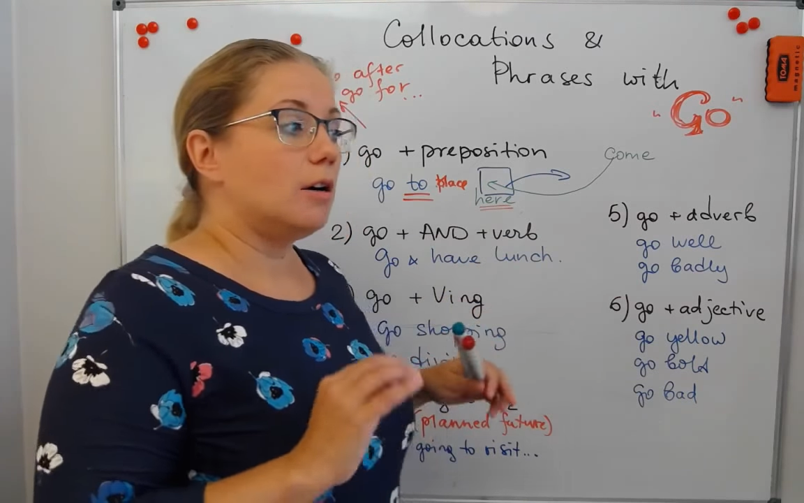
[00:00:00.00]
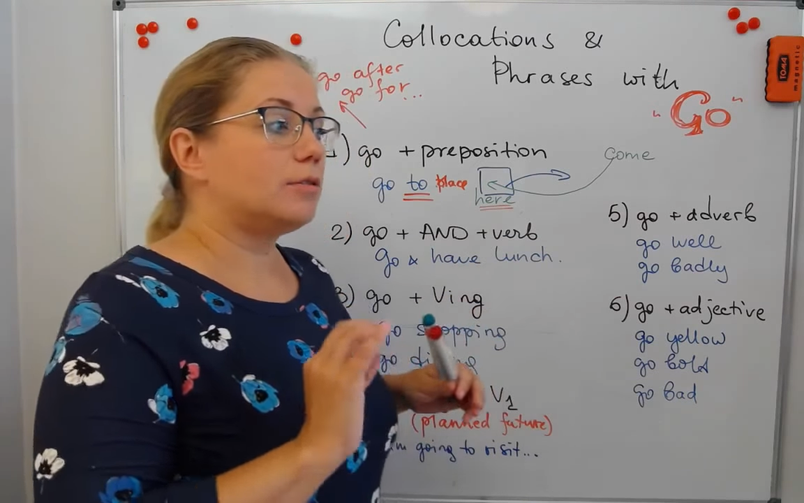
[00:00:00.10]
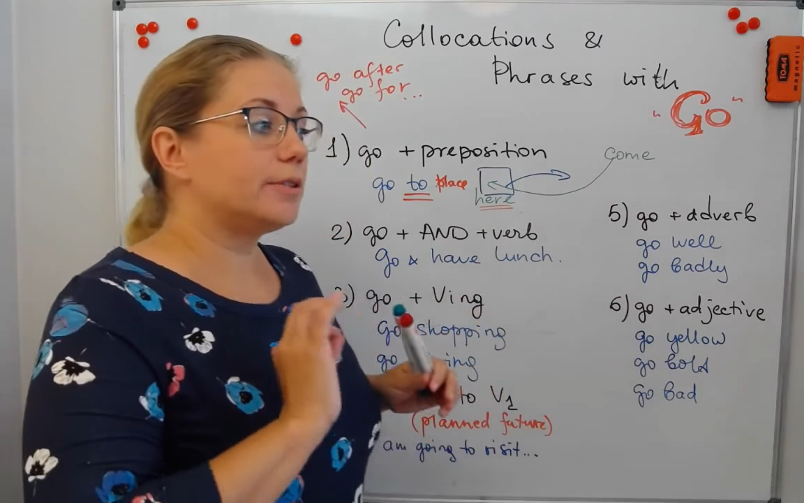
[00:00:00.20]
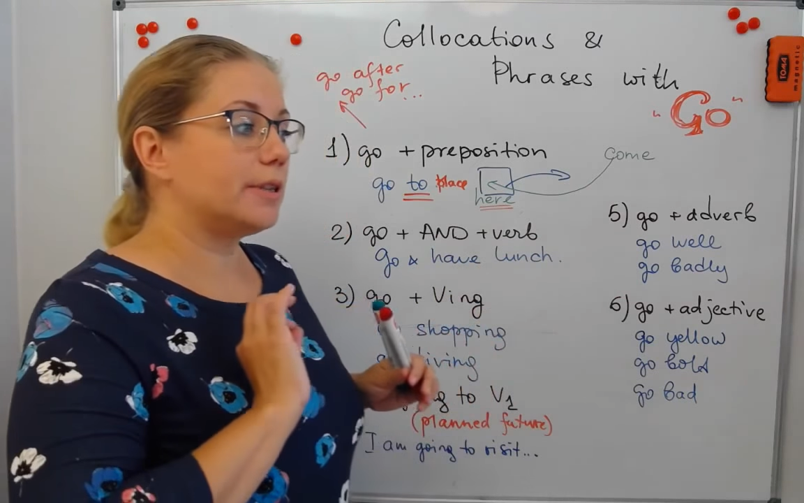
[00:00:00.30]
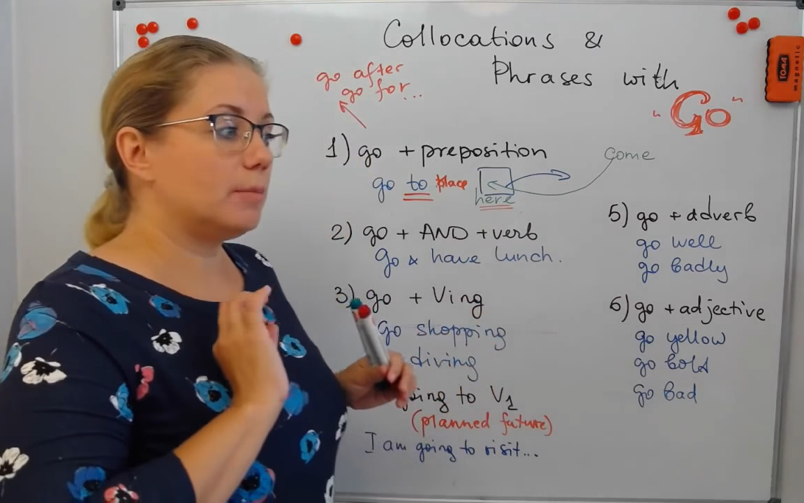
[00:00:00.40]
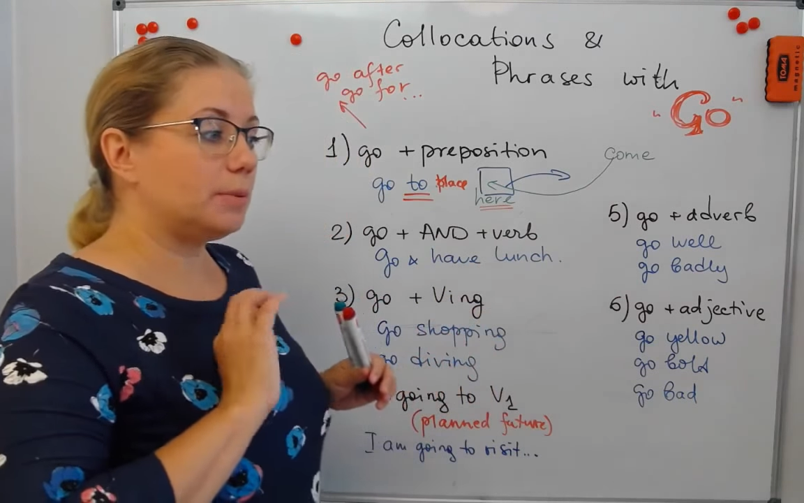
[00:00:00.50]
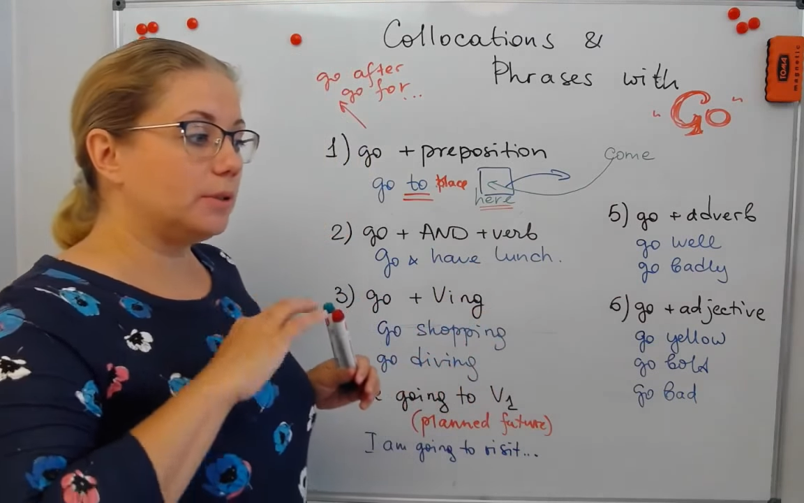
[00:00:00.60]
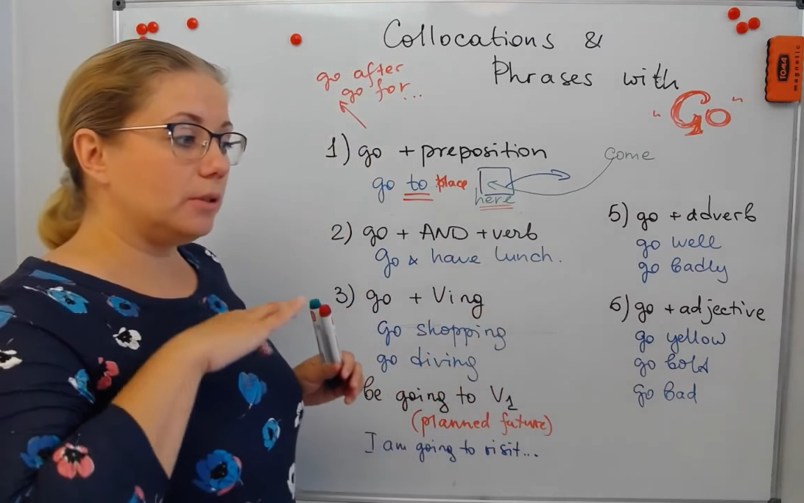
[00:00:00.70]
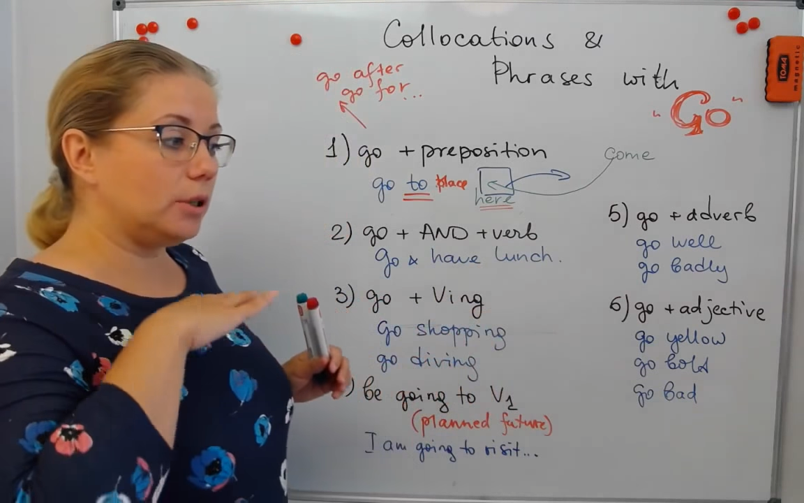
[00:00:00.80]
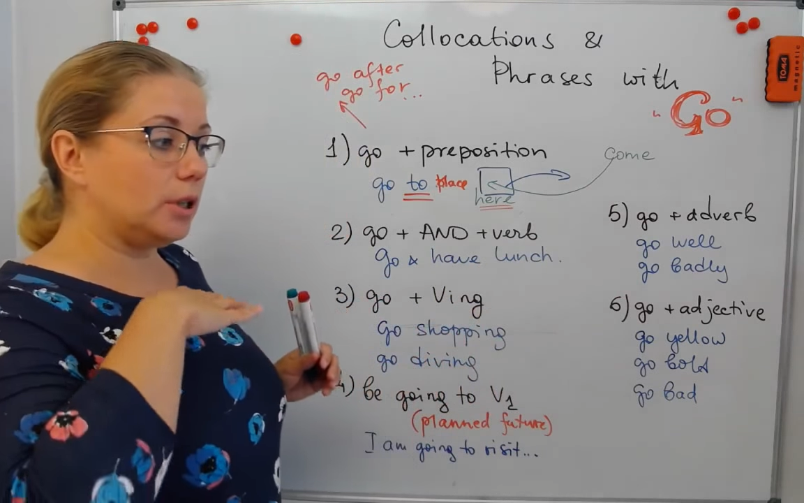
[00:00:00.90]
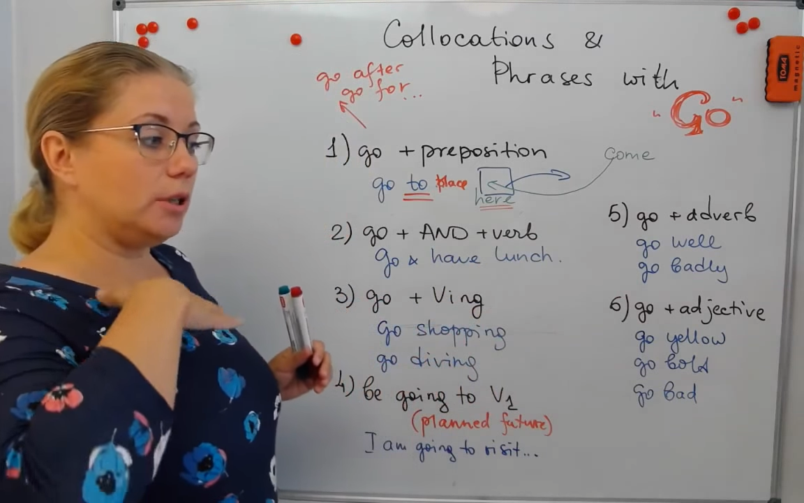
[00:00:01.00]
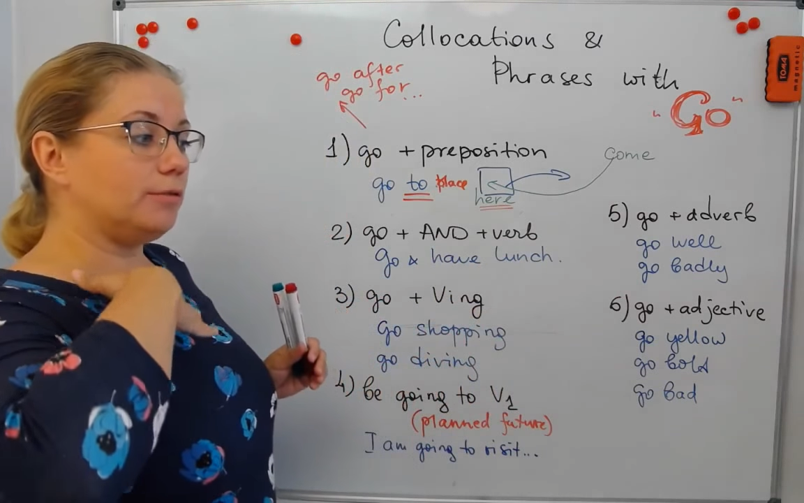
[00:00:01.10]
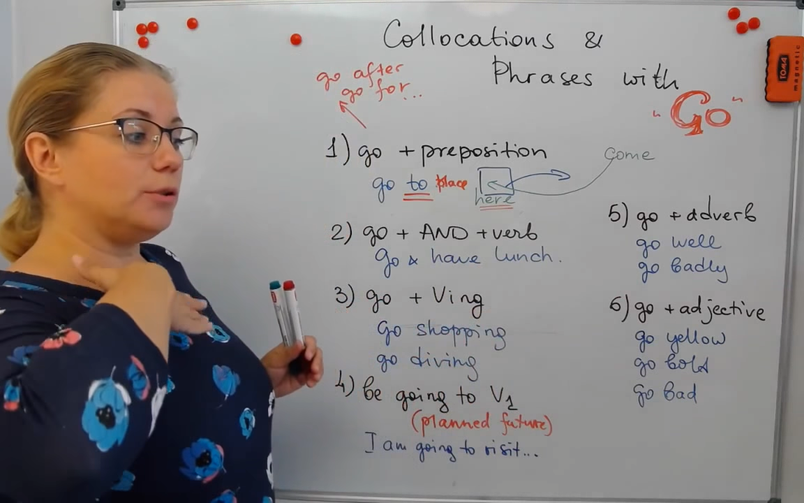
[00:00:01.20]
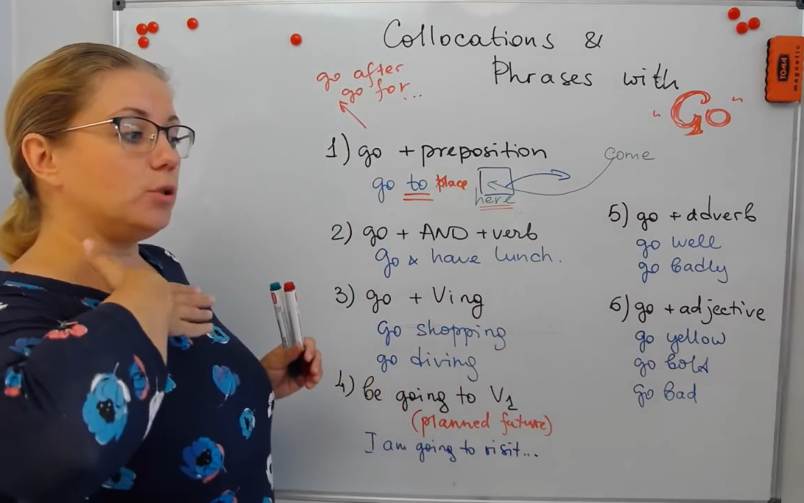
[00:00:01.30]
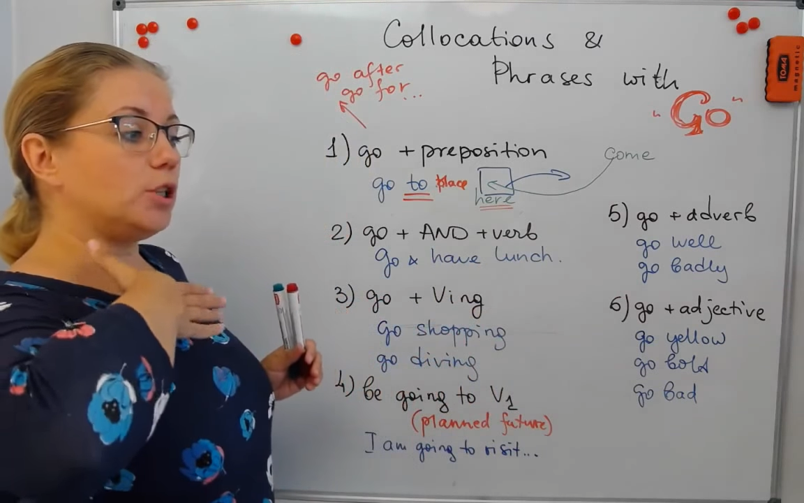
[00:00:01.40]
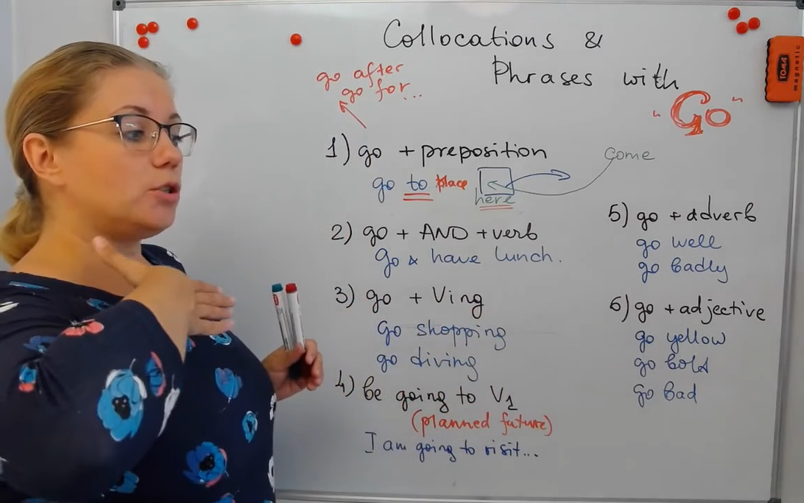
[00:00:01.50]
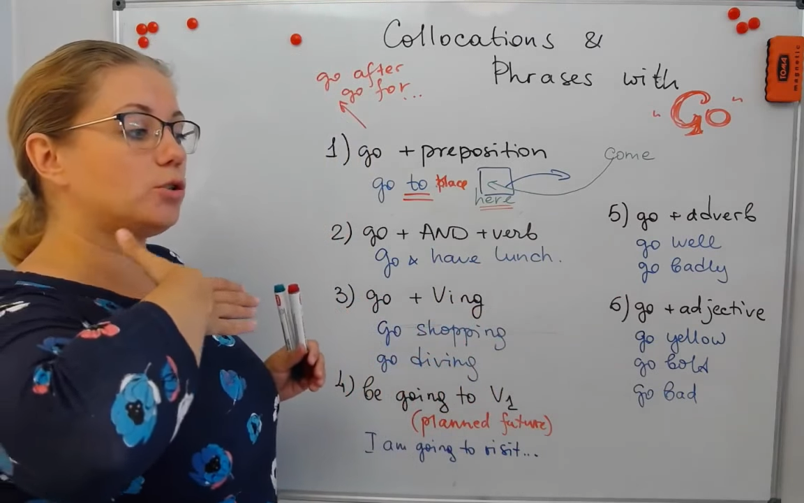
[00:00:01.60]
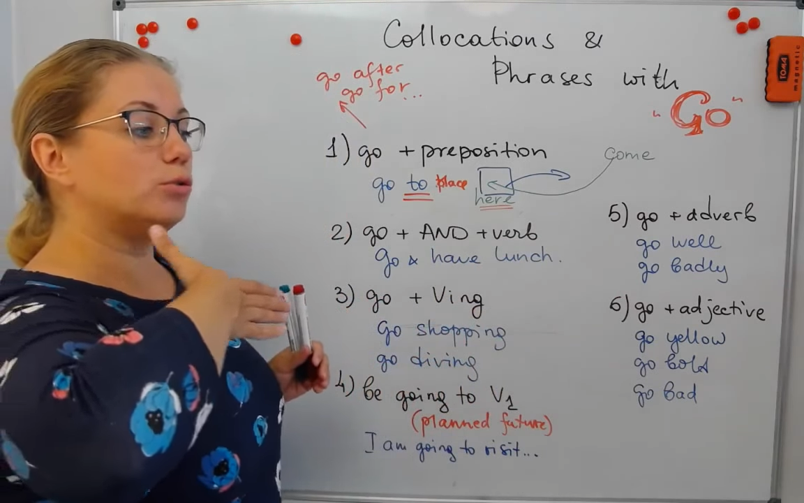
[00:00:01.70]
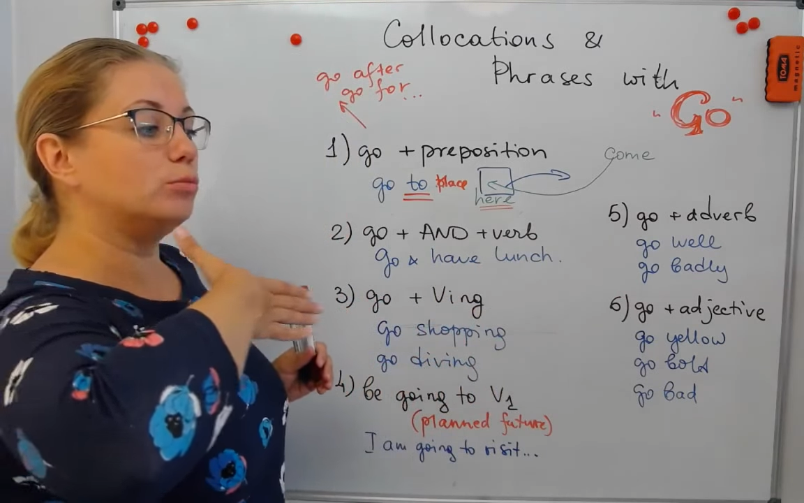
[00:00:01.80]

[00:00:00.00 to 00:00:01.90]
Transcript: For example, if you need to